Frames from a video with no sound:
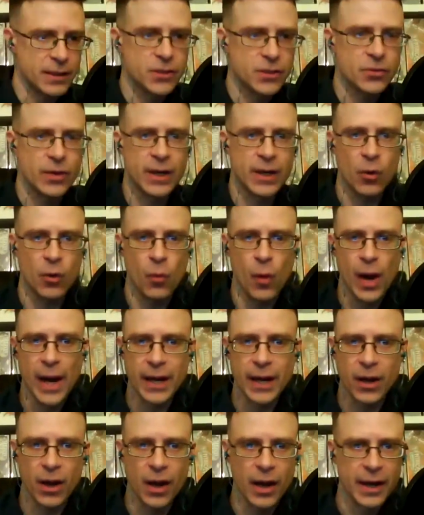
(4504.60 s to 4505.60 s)
right,
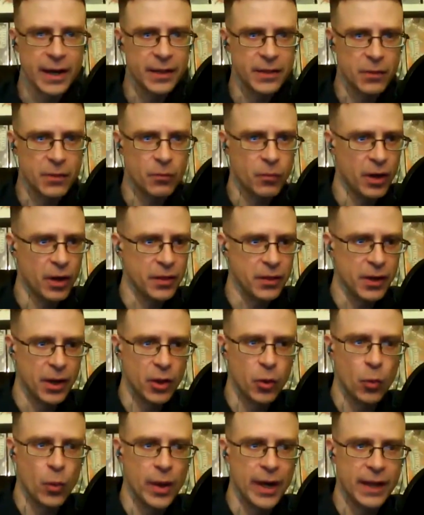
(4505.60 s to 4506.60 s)
HawaiiCon, and then the
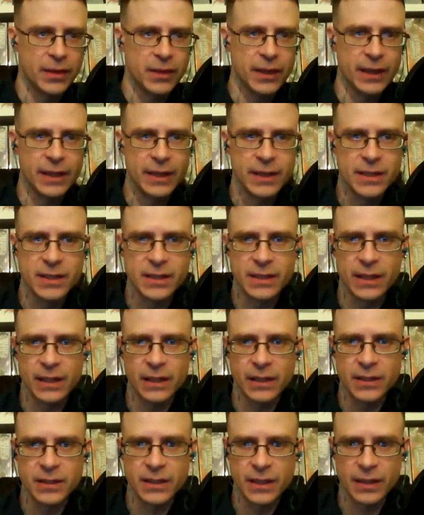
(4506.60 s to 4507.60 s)
other one I think is
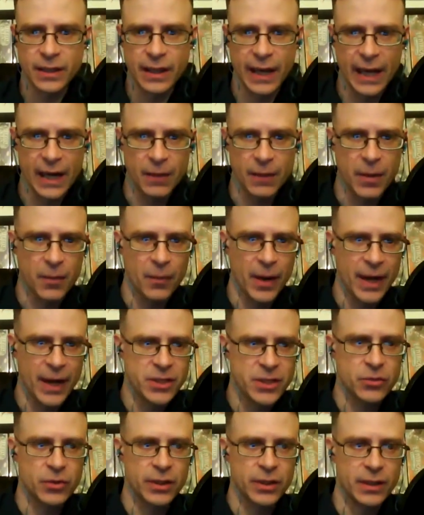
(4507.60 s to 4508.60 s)
Anime
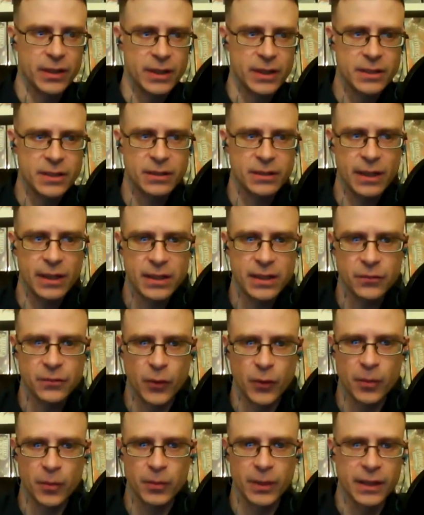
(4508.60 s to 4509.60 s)
Matsuri that is
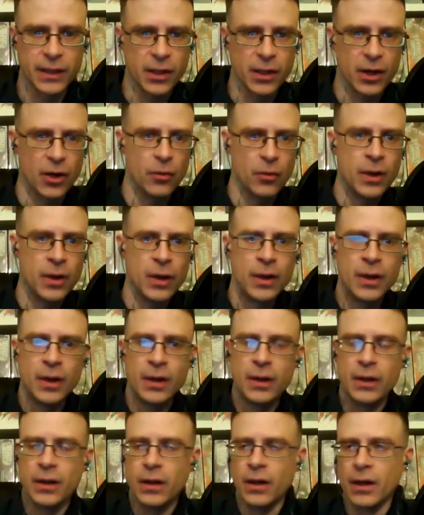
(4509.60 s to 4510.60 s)
firmly
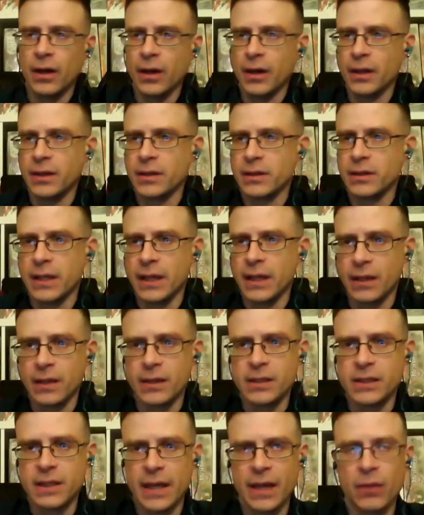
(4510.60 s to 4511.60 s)
taking
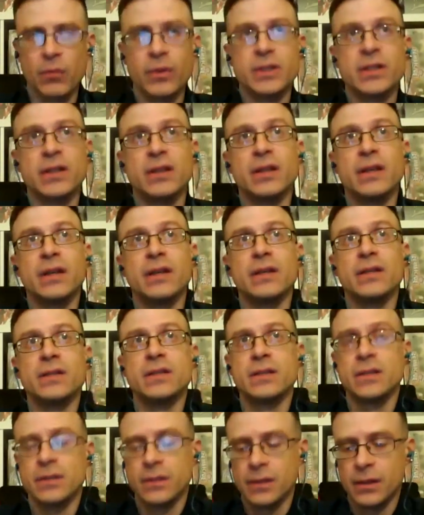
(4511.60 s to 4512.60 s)
his side, which I think
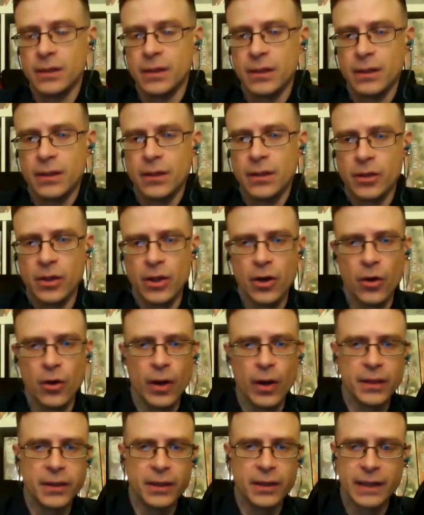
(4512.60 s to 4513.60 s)
is
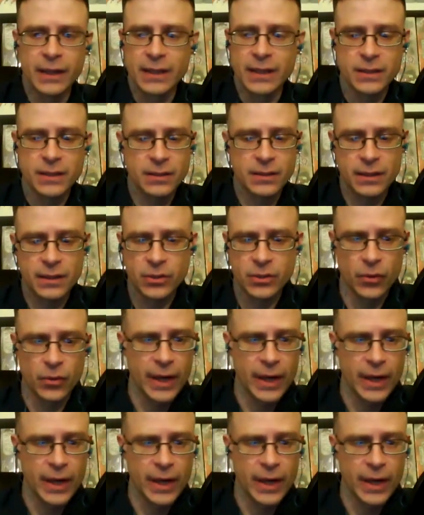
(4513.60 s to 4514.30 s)
I think that's great.